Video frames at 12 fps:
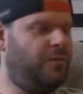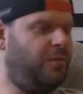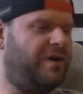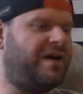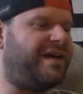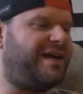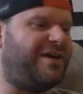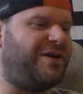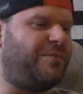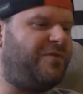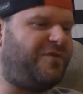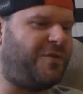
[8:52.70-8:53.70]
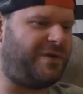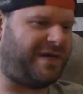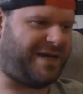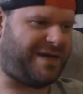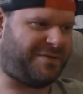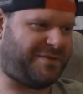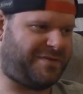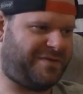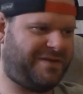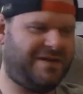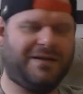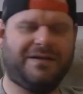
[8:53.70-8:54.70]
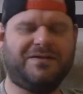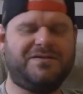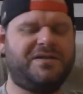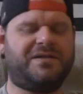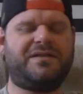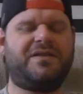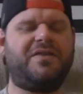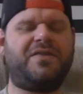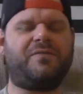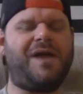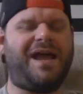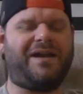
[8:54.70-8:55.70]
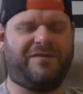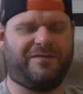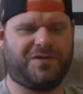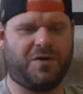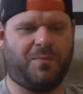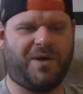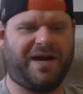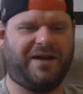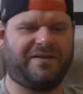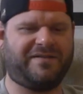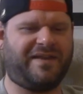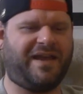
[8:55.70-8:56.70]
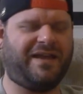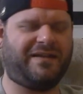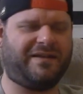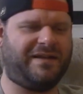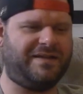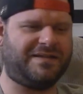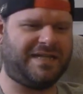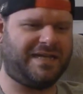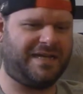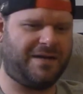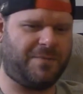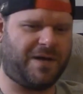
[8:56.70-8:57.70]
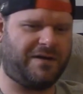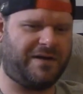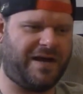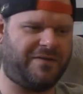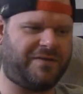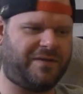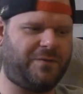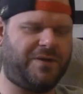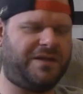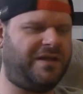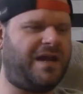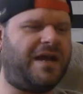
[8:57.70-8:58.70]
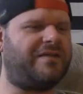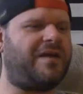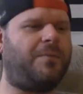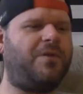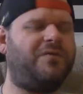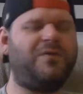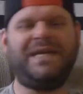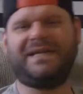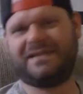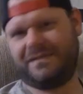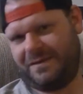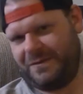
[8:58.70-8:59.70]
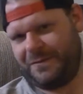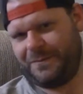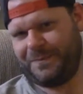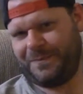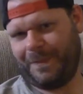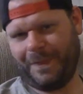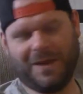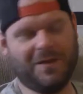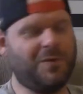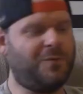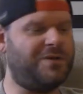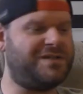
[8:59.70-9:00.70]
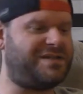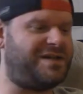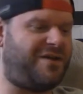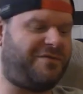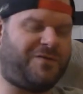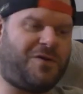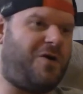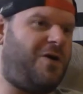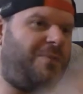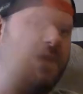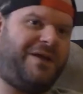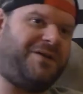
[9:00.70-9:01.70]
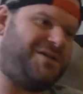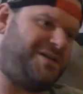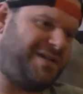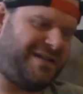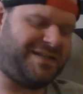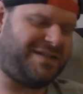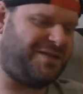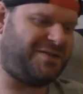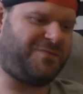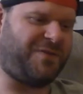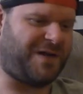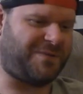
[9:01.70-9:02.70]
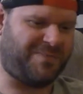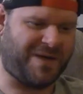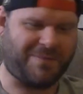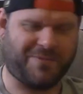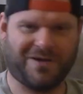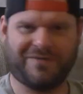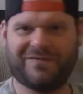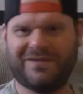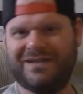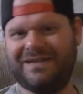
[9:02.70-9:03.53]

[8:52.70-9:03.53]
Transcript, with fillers: We're going to hear him before he announces. Just the threat of Joe Biden saying that he's thinking about announcing within the next couple of weeks was enough for all manner of shit to just fucking pop off